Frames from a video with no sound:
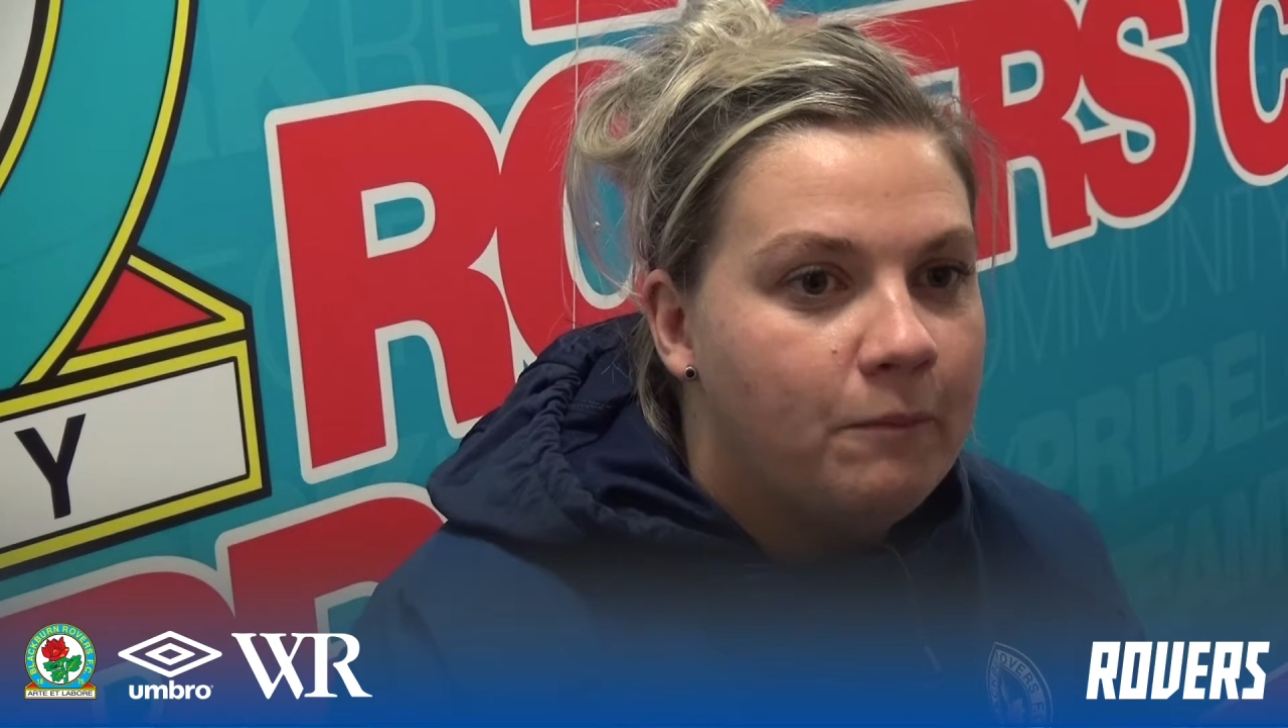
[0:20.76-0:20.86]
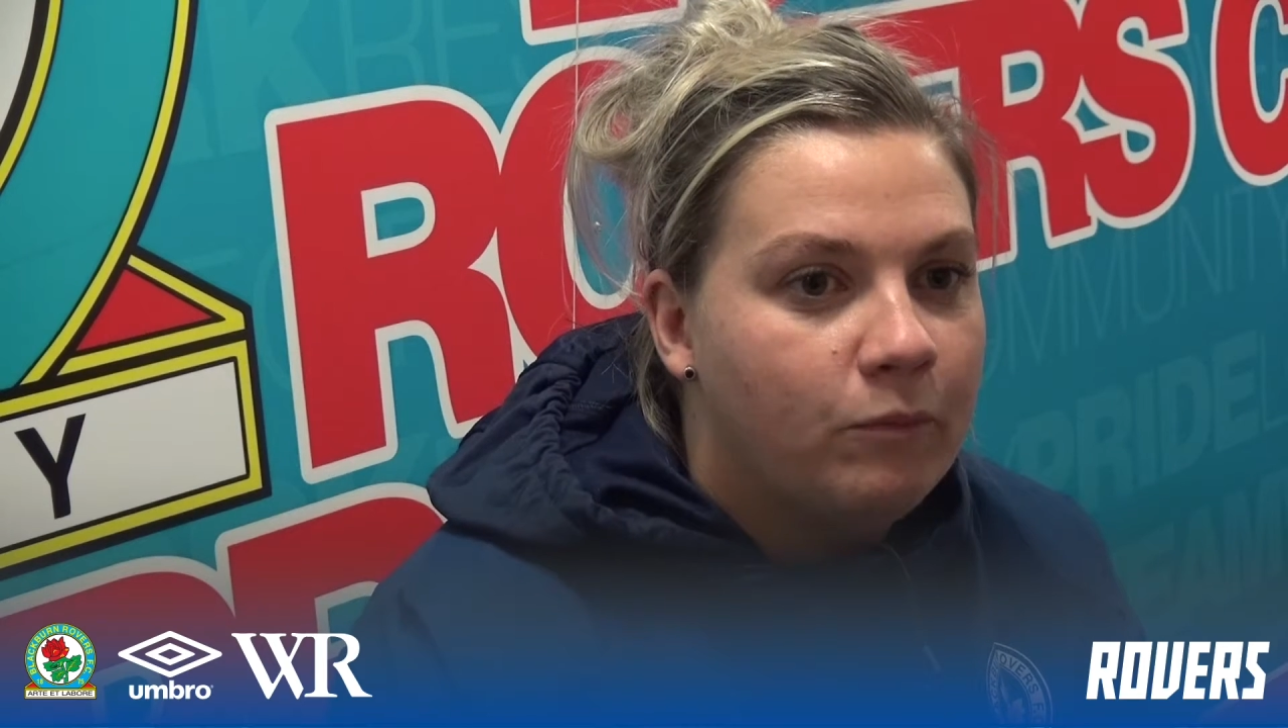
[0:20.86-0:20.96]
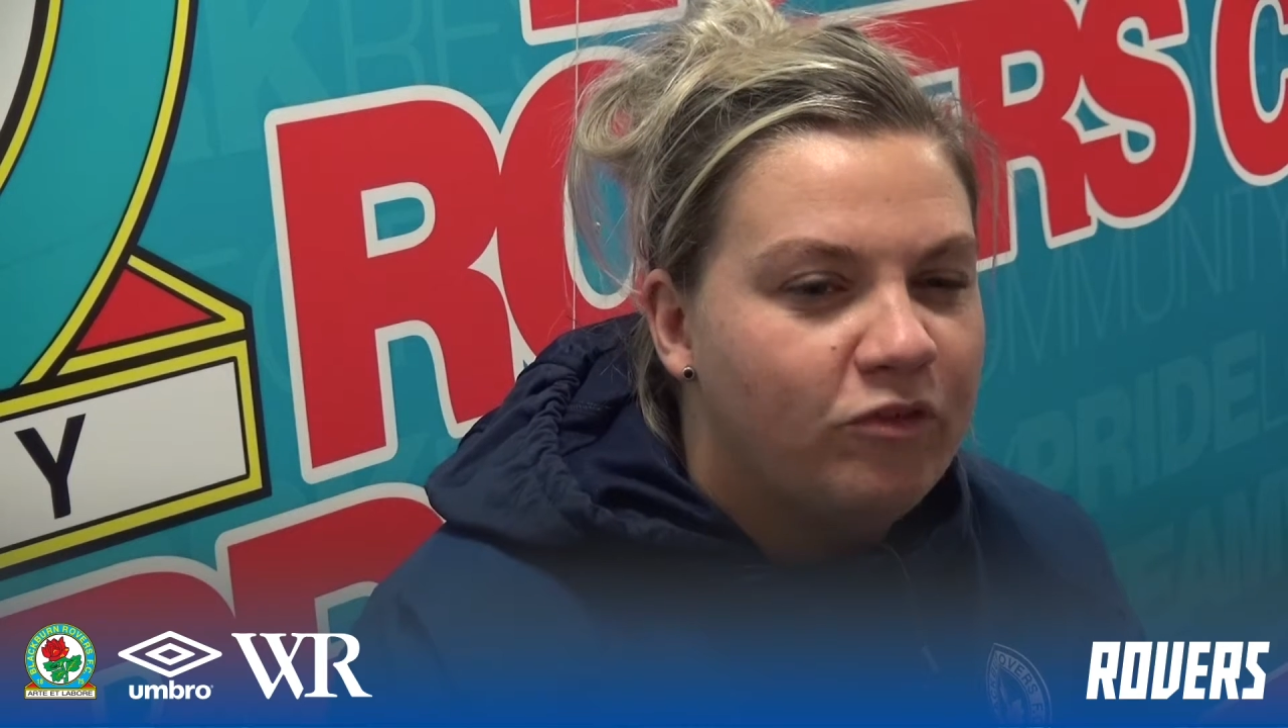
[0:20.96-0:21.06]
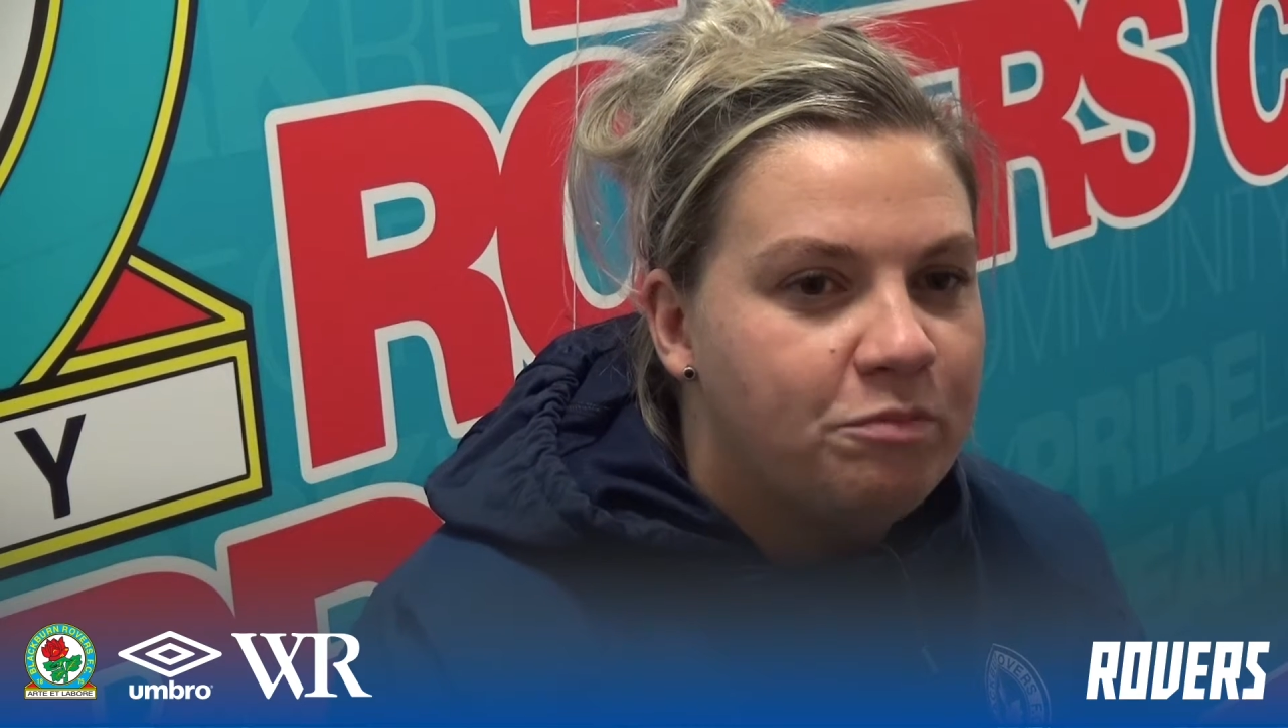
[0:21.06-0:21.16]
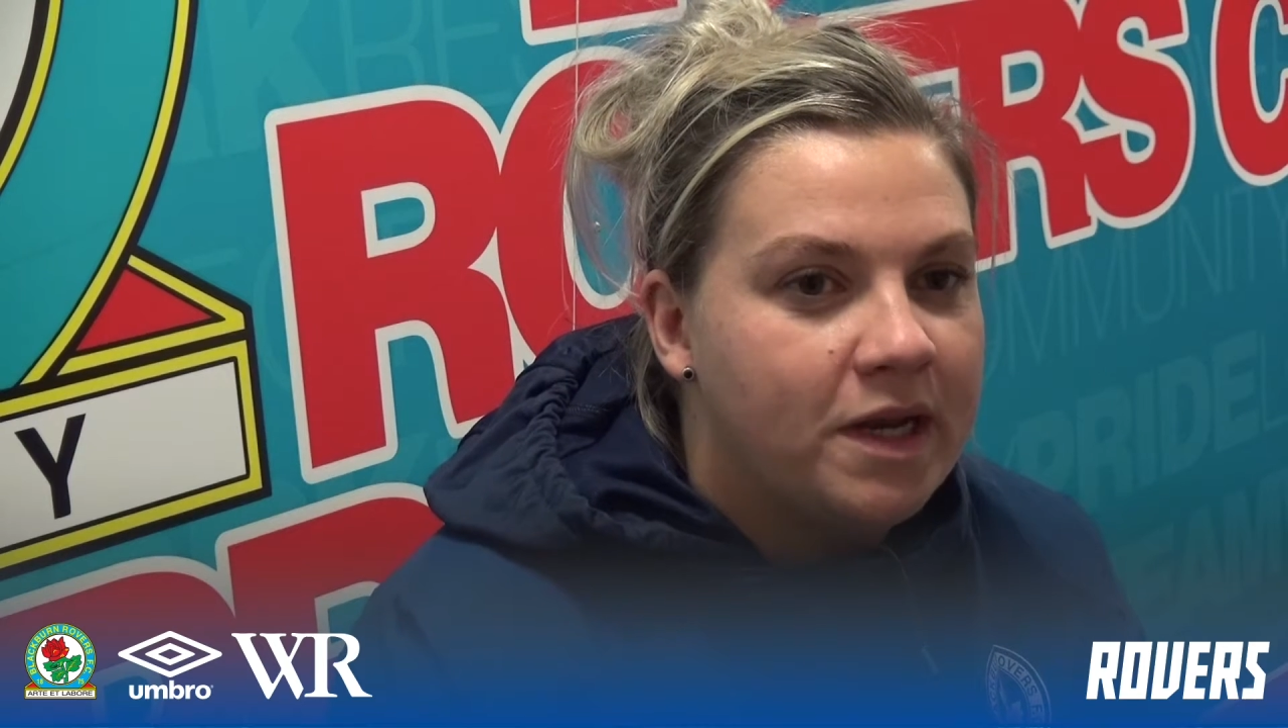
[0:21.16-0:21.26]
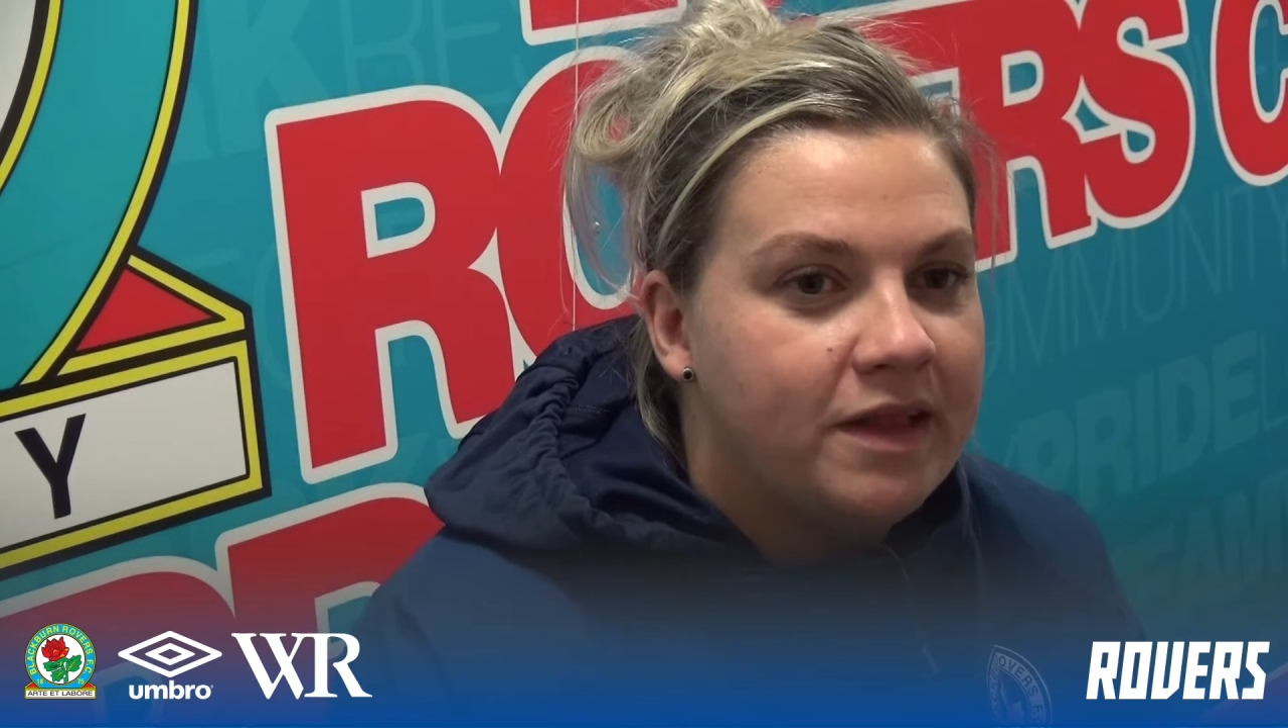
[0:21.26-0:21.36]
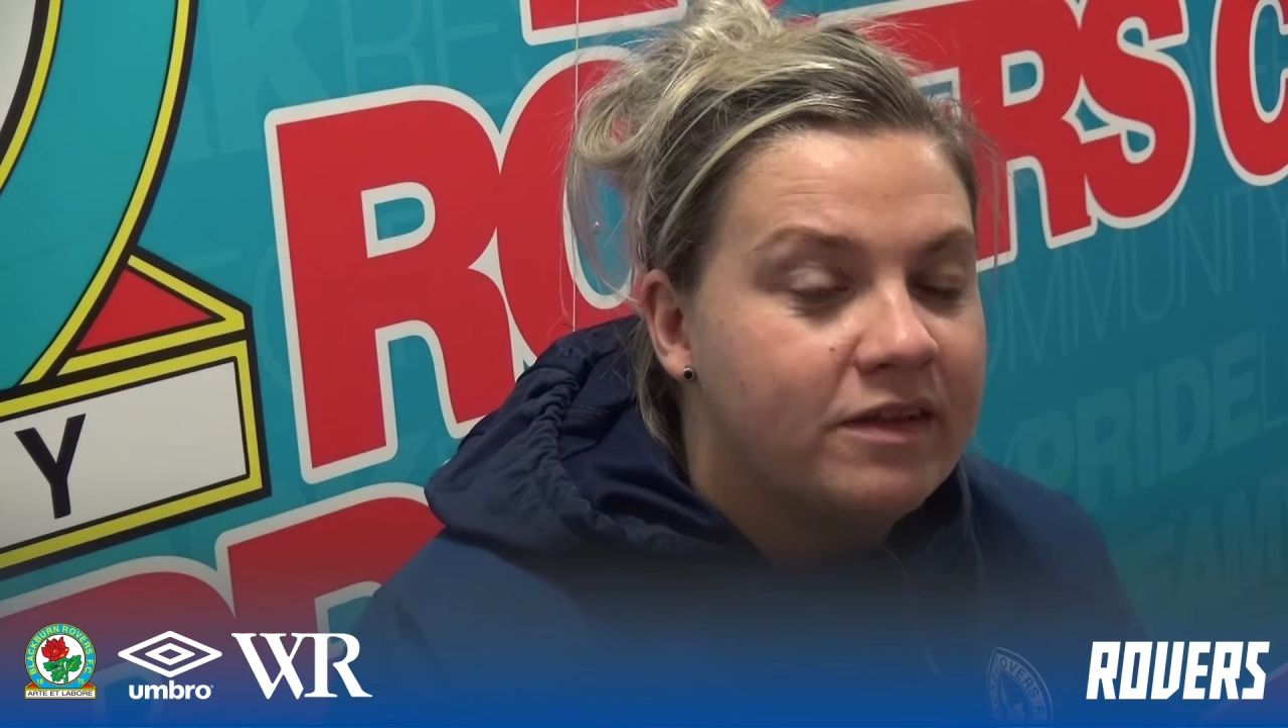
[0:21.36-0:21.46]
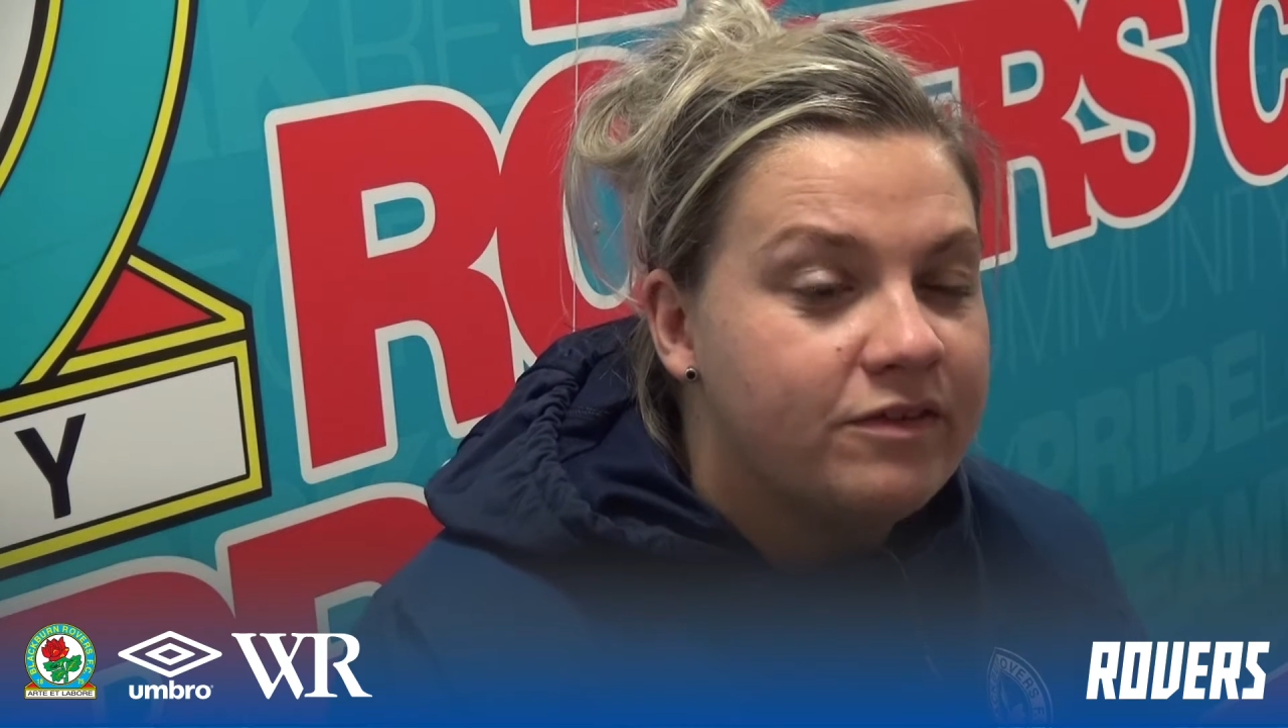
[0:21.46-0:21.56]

We've been in the